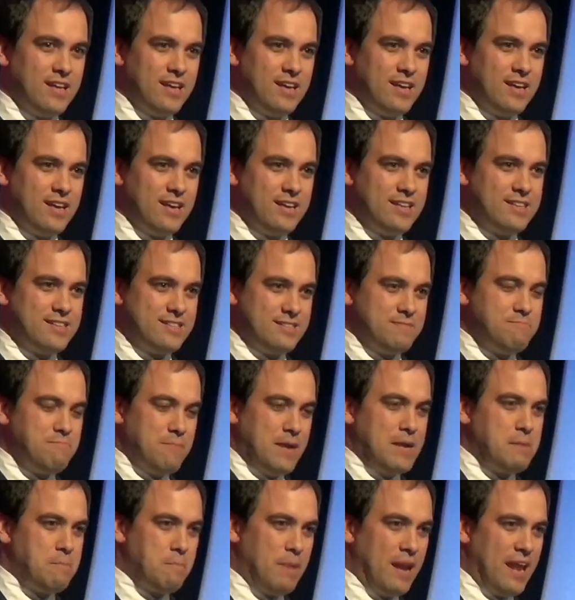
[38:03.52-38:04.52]
it's
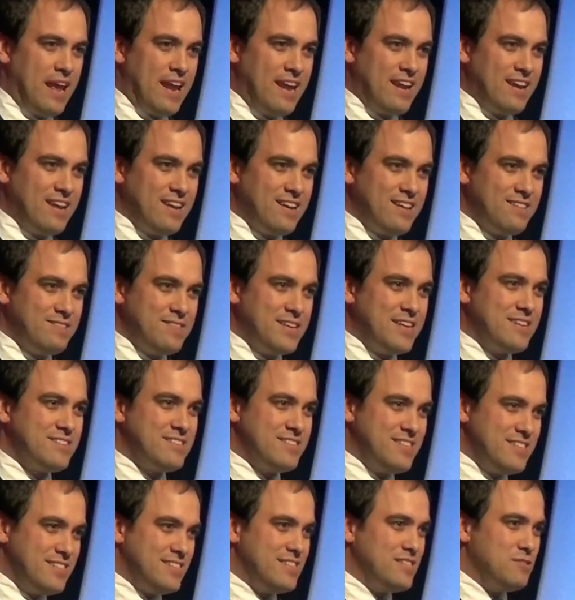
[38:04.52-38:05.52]
my plan, because
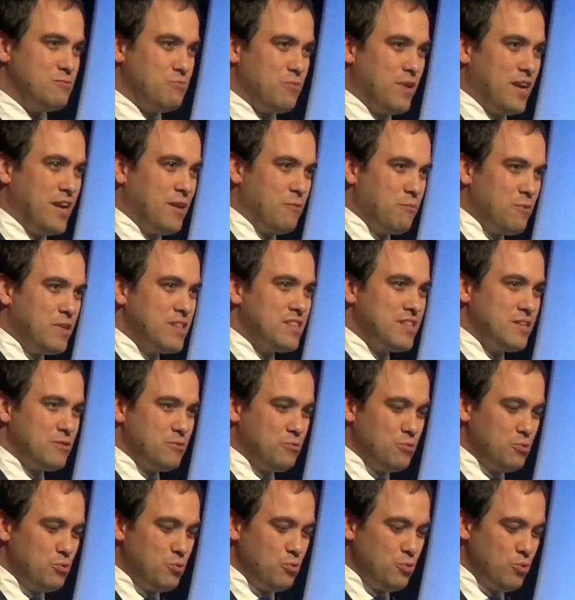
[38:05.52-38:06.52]
this is what I wanted
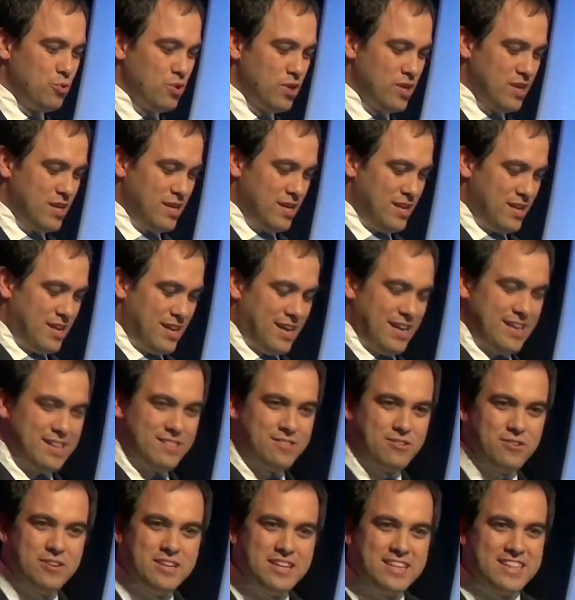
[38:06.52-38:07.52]
to do. I
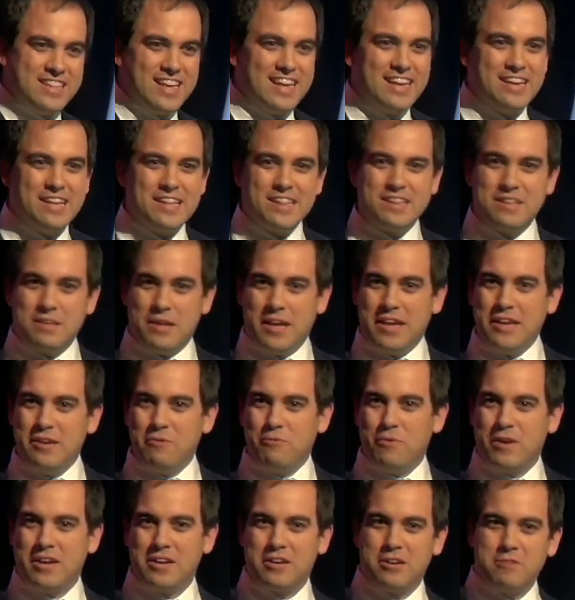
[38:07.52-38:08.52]
don't need
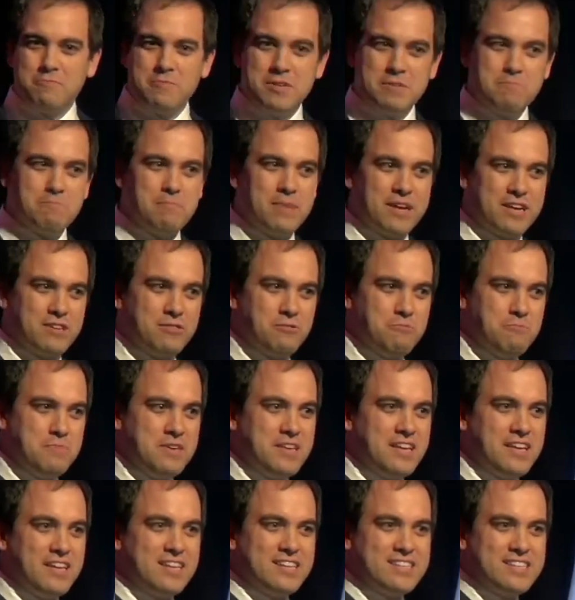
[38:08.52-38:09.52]
anyone coming back to
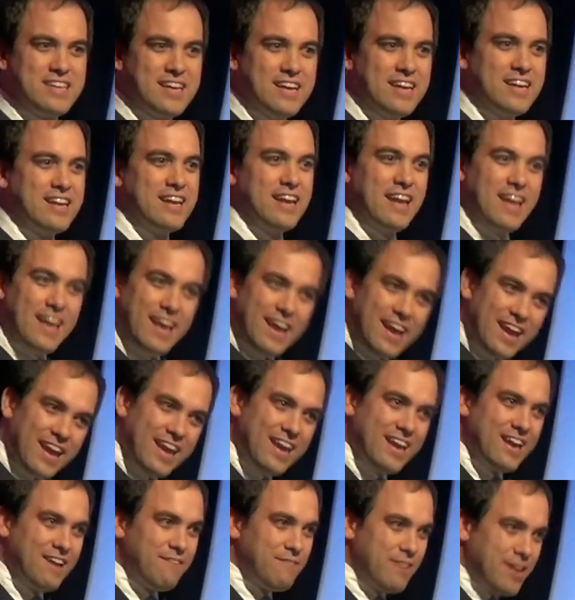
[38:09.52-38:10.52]
me and saying,
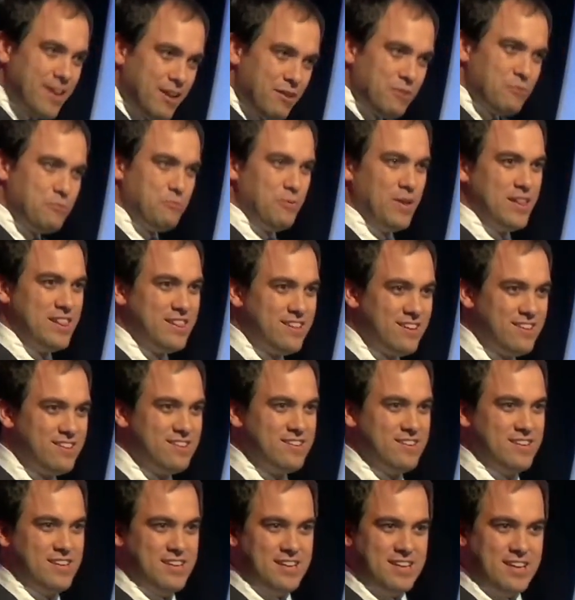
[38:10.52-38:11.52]
hey, Gabriel, well
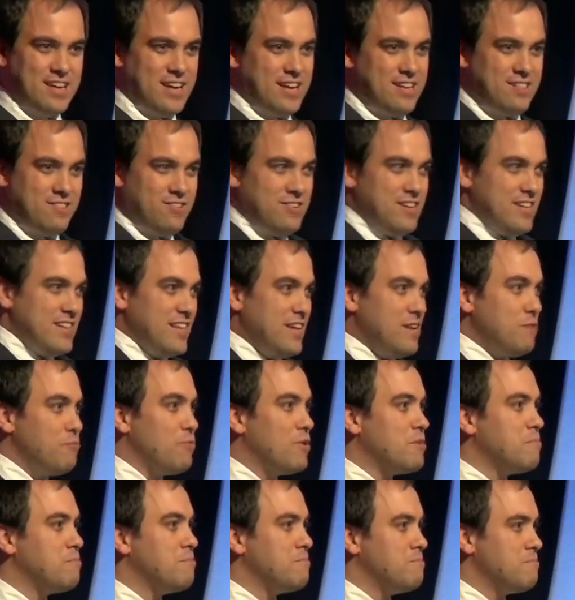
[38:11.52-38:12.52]
done. I don't need
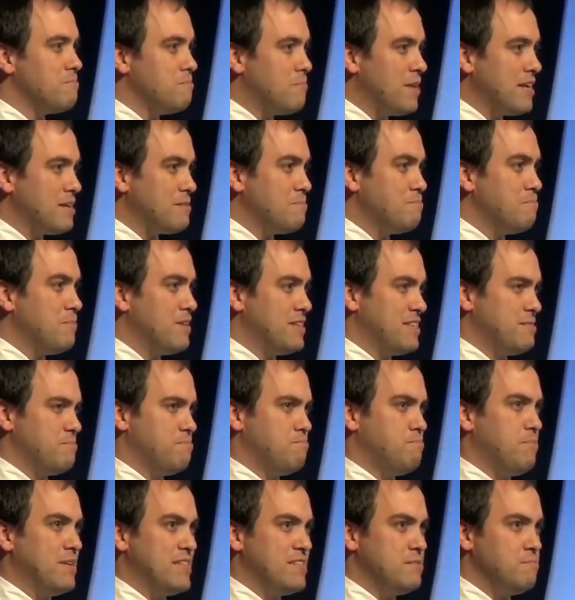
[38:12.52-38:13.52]
anyone
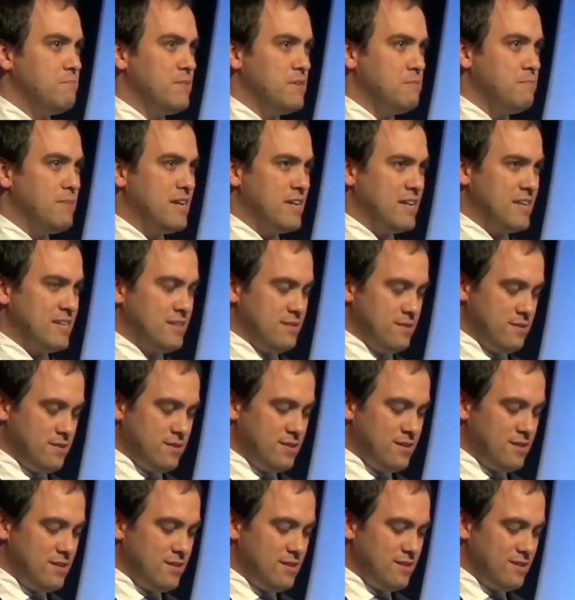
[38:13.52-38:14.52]
patting my back.
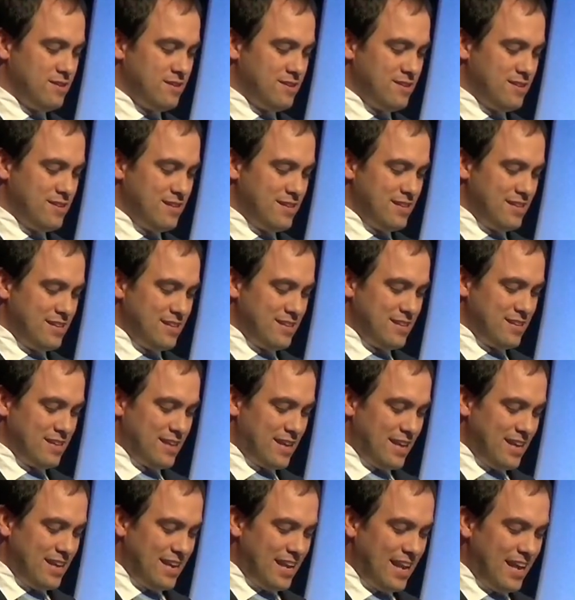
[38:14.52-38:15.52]

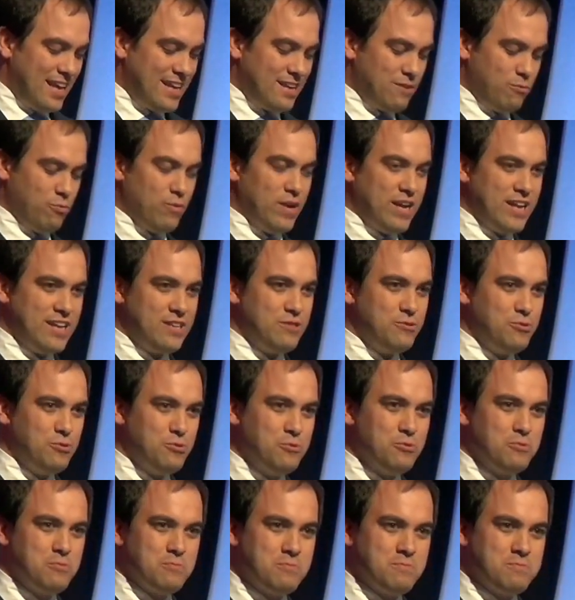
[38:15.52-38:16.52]
I like what I
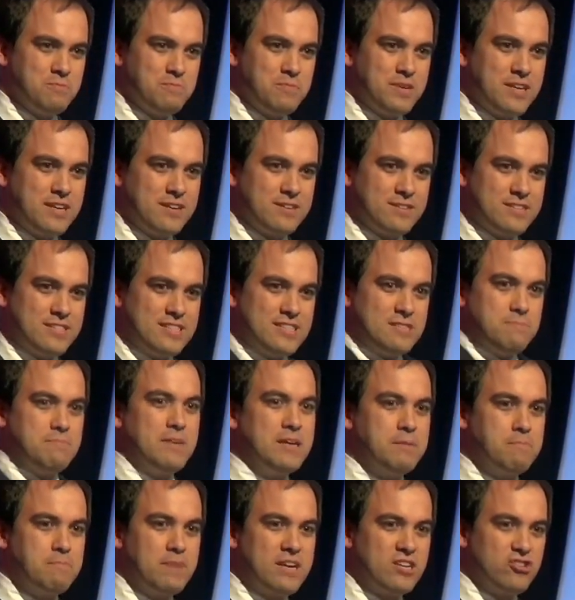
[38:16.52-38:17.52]
do because it's
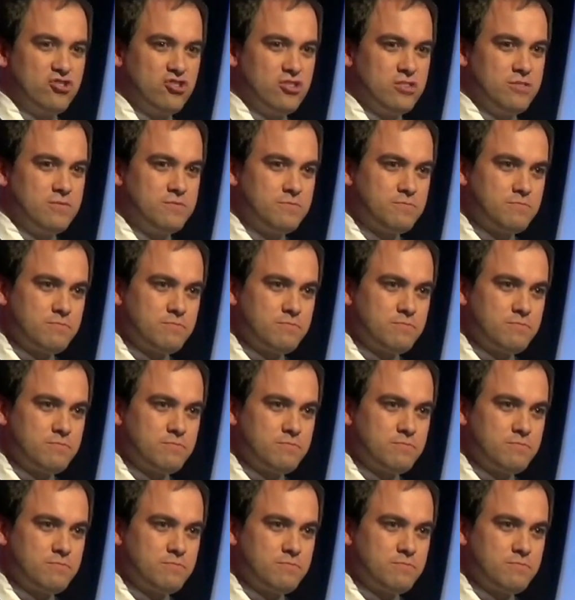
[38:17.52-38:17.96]
my passion.